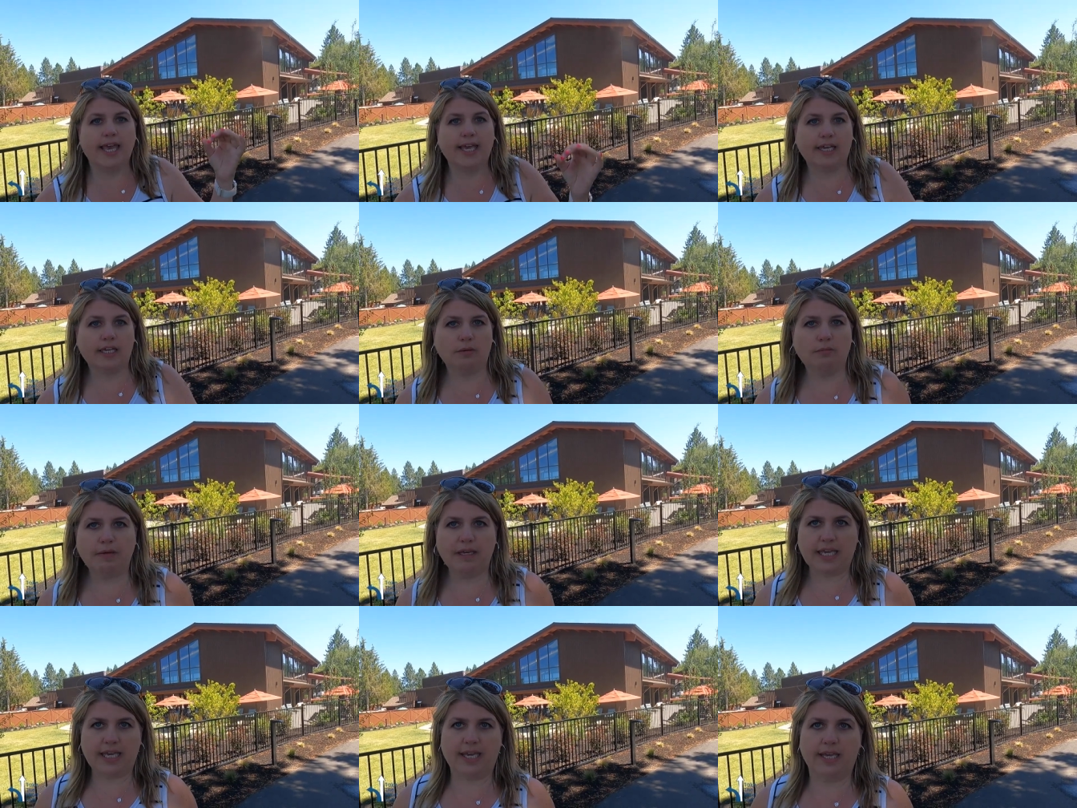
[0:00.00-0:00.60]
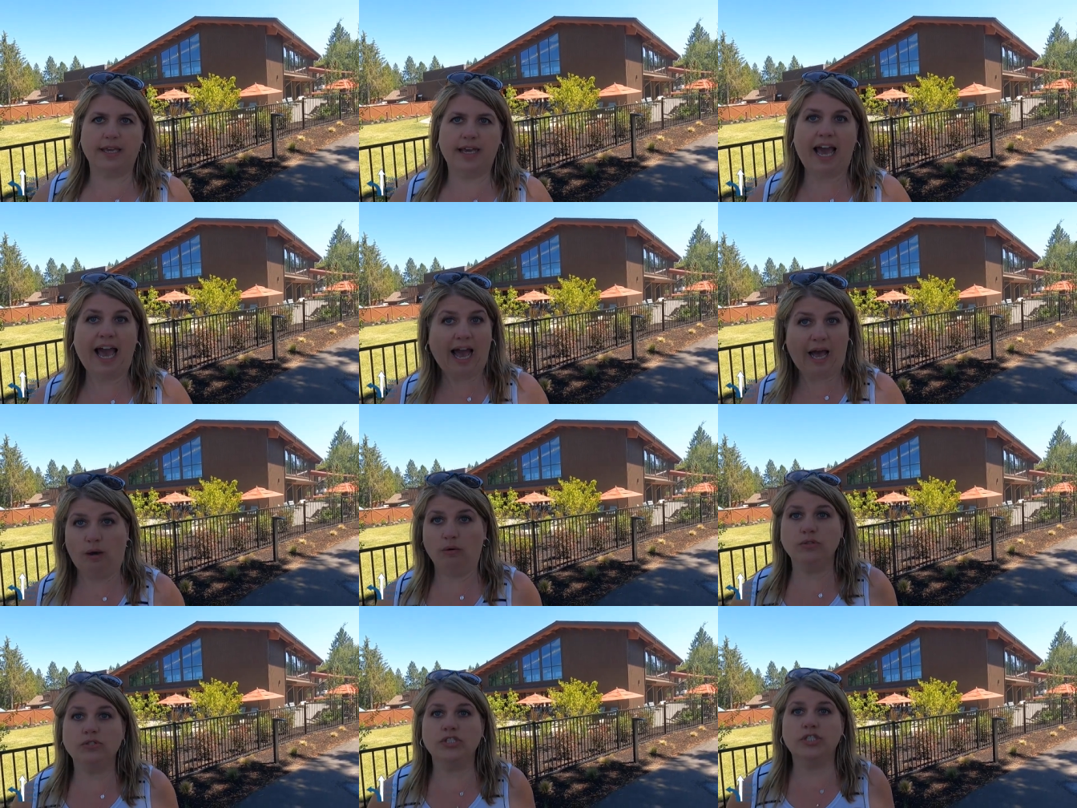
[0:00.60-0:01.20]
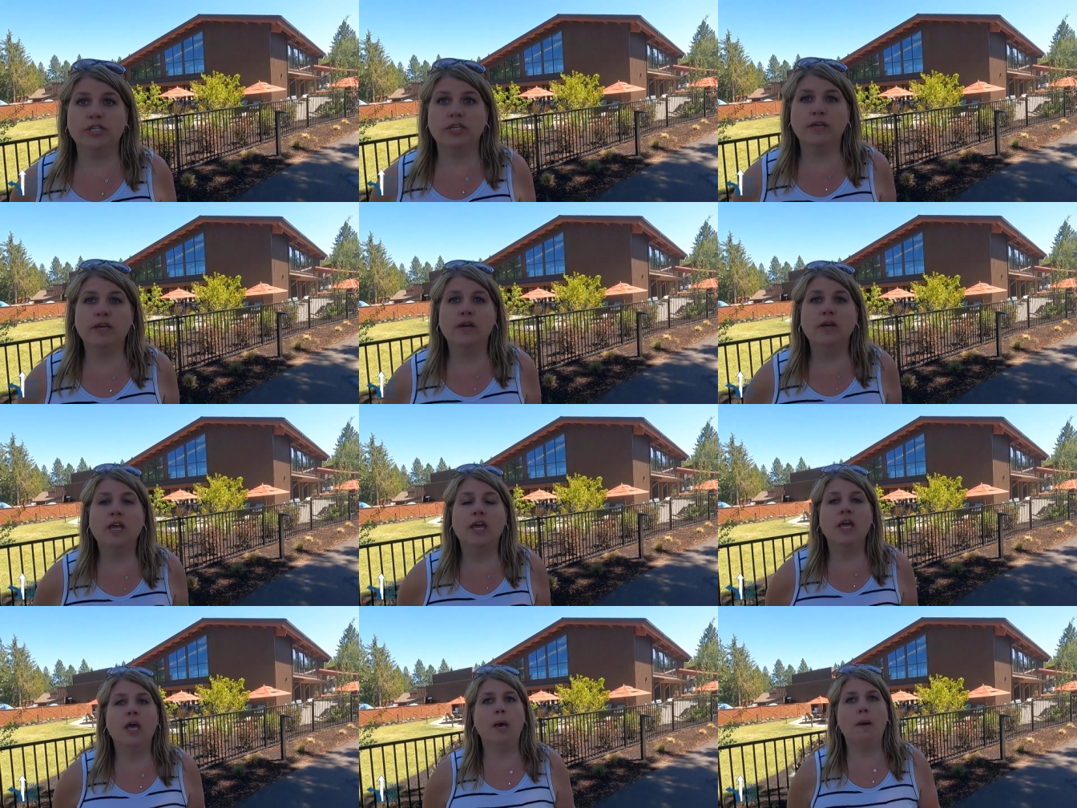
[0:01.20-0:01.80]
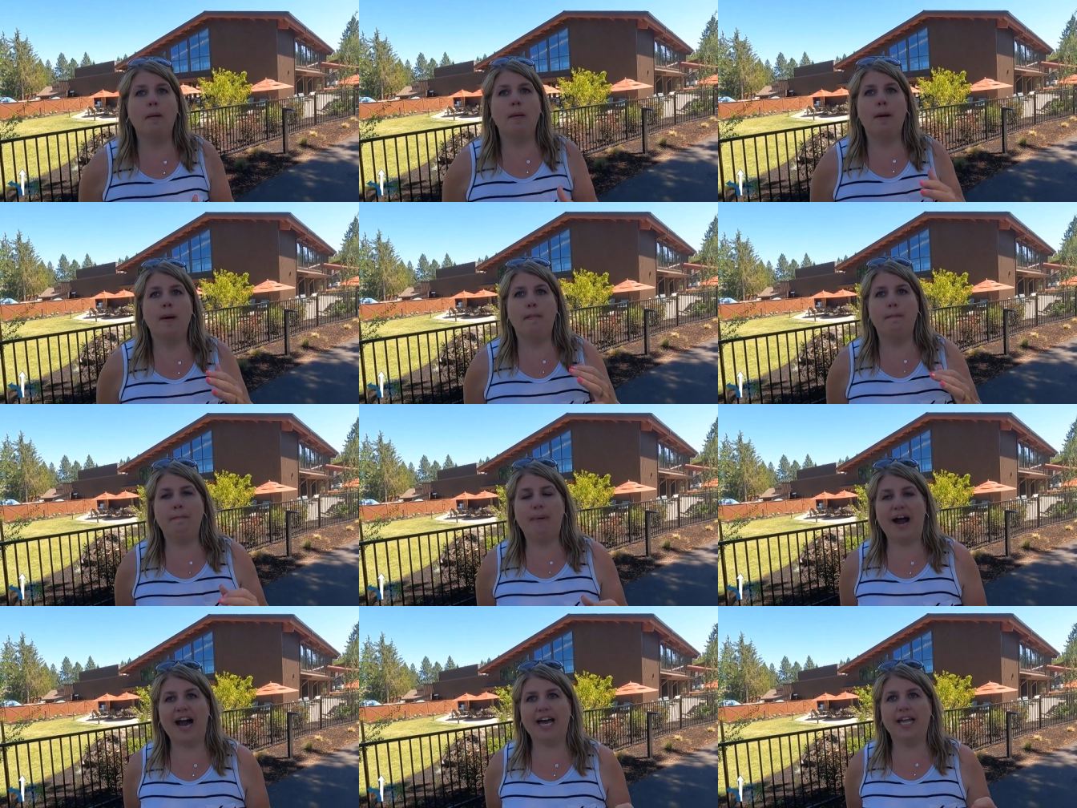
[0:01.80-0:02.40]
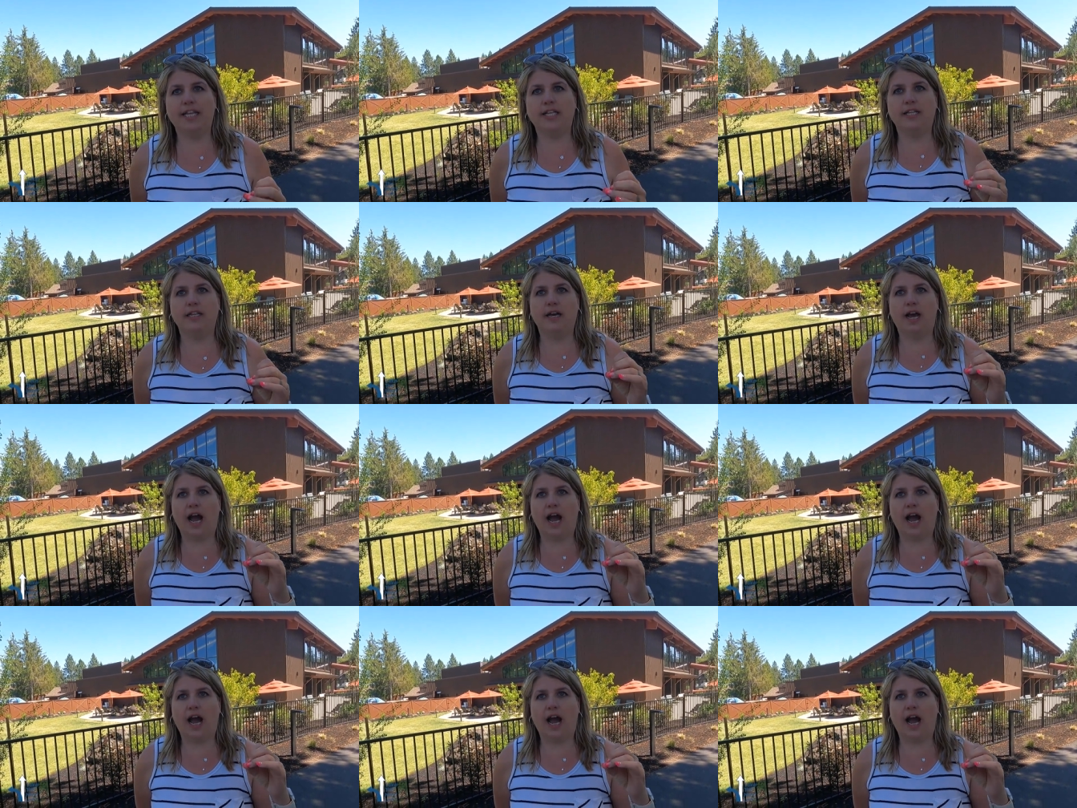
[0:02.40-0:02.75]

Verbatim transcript: It could be a house. But...